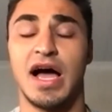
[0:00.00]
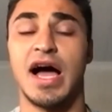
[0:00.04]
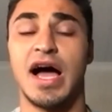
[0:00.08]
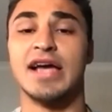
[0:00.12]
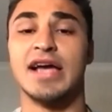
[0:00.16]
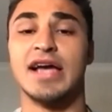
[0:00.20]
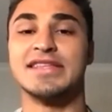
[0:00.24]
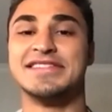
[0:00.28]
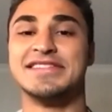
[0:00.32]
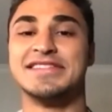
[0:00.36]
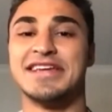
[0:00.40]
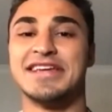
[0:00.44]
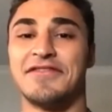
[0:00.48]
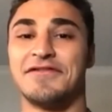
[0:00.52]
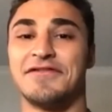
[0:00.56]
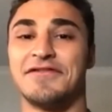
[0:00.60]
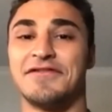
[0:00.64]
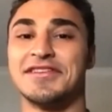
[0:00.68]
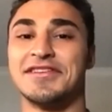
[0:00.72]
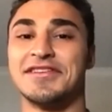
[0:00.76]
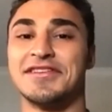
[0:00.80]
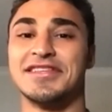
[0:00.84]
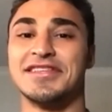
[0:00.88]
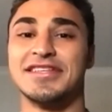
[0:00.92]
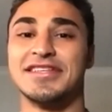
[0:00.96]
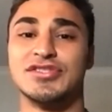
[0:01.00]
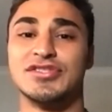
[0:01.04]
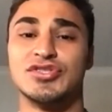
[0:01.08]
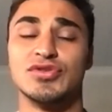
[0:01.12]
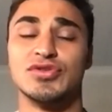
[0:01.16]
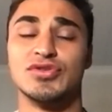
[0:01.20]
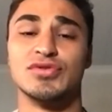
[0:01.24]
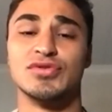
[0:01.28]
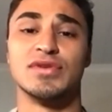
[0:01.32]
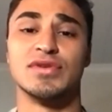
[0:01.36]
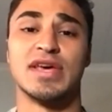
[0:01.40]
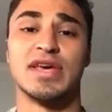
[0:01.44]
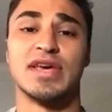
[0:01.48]
I definitely
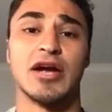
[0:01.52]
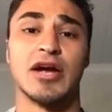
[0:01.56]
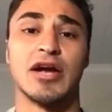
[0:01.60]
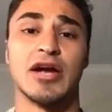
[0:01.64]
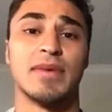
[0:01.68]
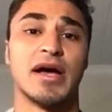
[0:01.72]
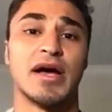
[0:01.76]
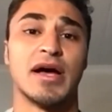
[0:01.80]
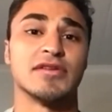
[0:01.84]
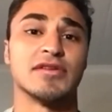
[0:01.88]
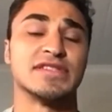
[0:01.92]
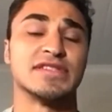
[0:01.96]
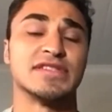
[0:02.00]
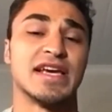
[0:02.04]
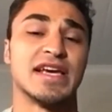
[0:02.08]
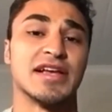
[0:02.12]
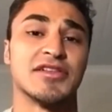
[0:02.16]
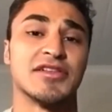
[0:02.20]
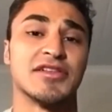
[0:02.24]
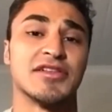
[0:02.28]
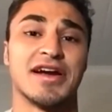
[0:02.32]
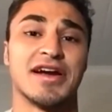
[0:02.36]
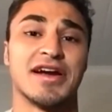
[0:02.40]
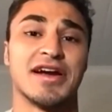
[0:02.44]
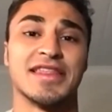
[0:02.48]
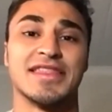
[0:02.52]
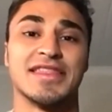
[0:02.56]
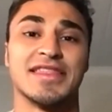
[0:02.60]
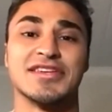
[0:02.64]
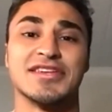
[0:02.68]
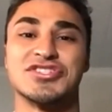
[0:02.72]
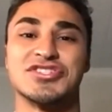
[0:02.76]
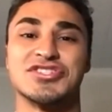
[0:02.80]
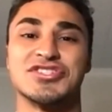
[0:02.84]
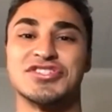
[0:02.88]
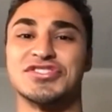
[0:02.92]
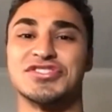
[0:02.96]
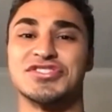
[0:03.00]
do care about Taylor. I think
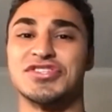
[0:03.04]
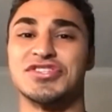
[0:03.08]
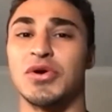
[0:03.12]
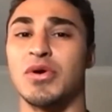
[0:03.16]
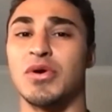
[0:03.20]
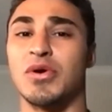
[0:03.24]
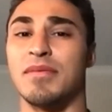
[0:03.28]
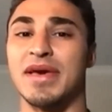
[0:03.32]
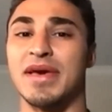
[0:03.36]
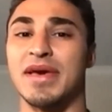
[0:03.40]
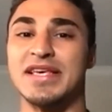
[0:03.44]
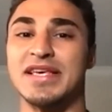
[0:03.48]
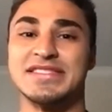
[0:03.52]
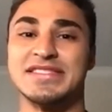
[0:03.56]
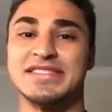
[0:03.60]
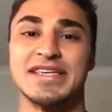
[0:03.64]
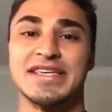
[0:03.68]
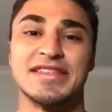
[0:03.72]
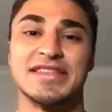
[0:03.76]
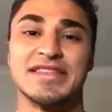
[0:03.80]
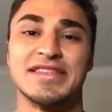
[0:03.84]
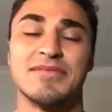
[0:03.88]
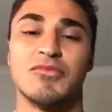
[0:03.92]
she's so amazing, and the